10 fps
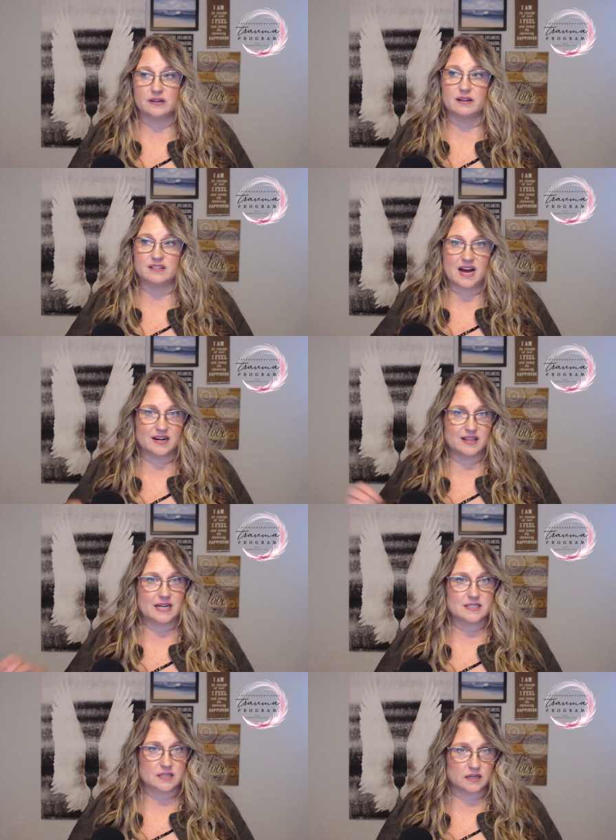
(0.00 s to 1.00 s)
A lot of
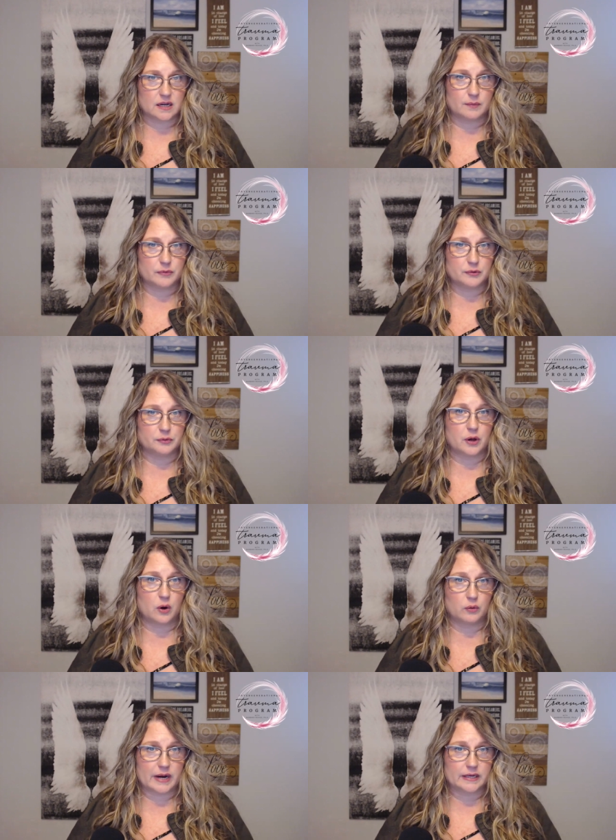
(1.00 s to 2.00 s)
that's going to come through
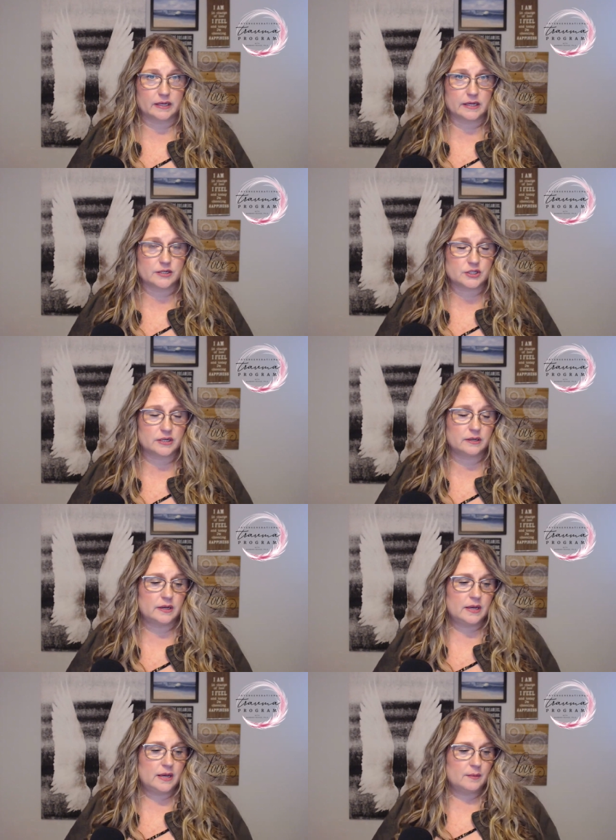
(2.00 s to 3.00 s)
co-regulation,
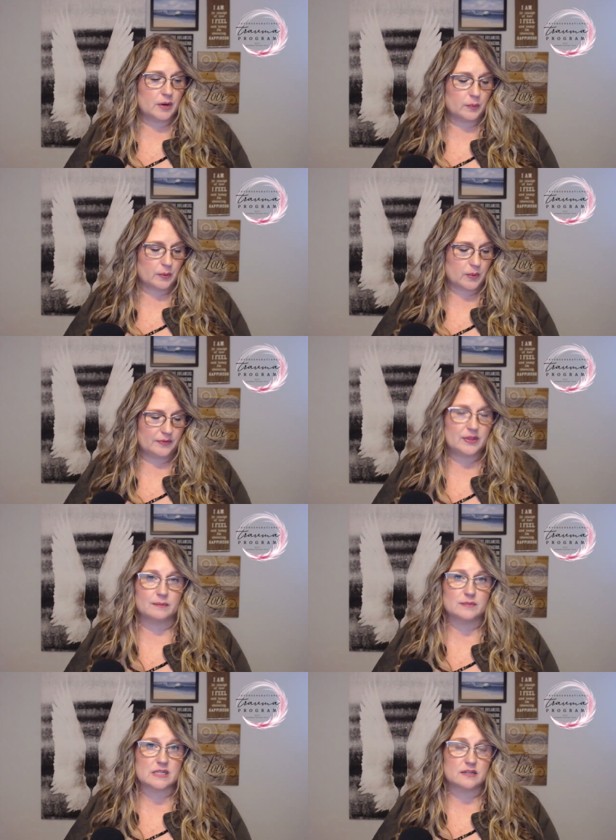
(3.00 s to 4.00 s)
but we want
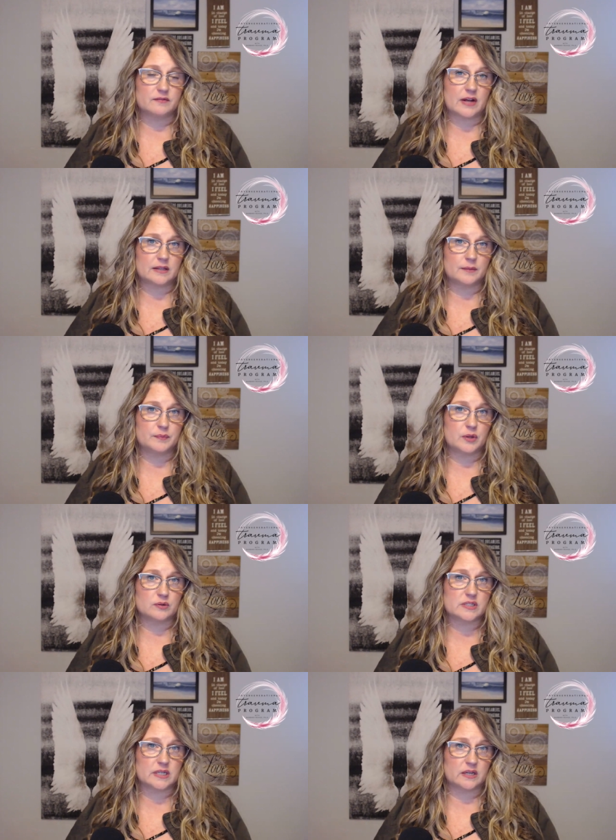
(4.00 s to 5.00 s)
them to develop
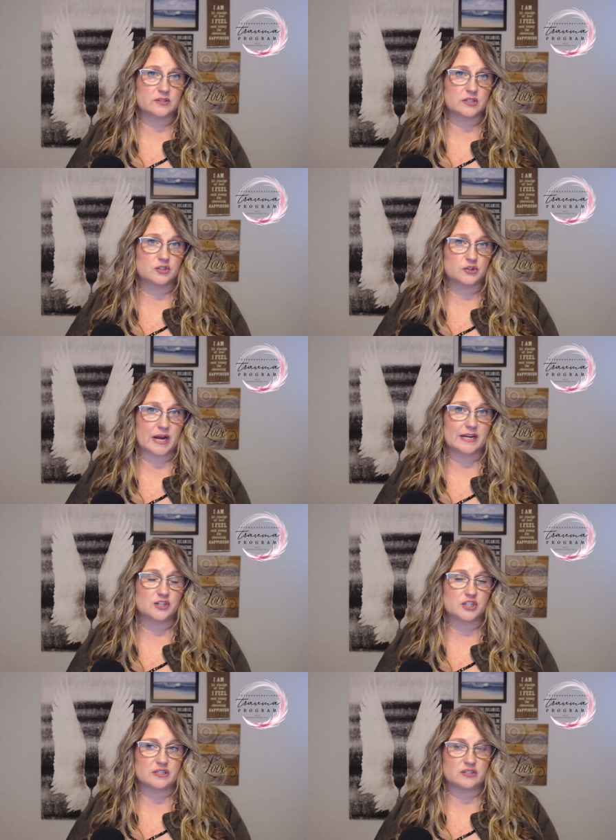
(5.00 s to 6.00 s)
those skills and
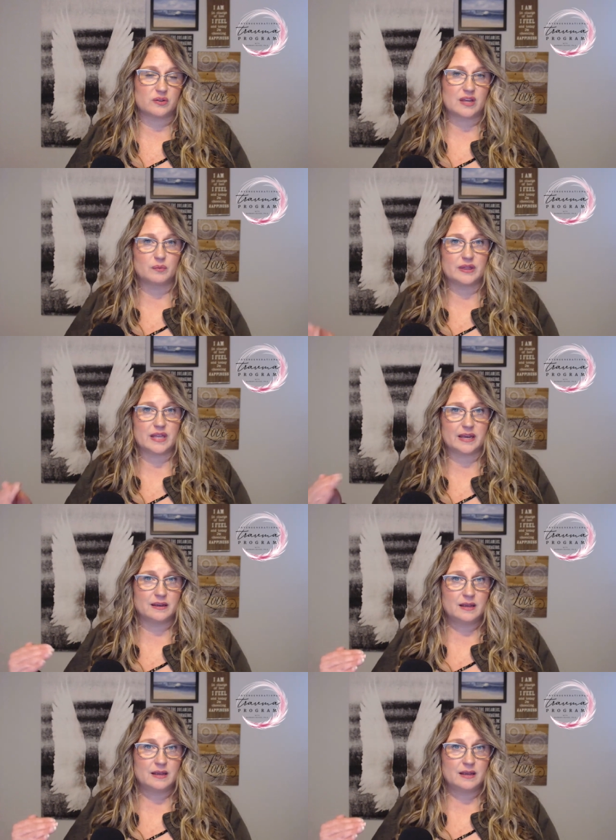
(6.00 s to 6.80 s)
strategies so that when they